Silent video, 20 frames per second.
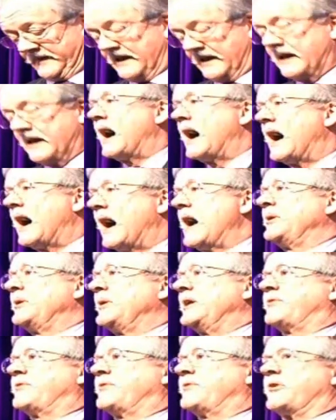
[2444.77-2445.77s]
I believe that
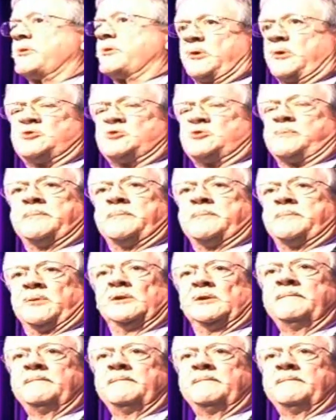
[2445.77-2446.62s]
the British people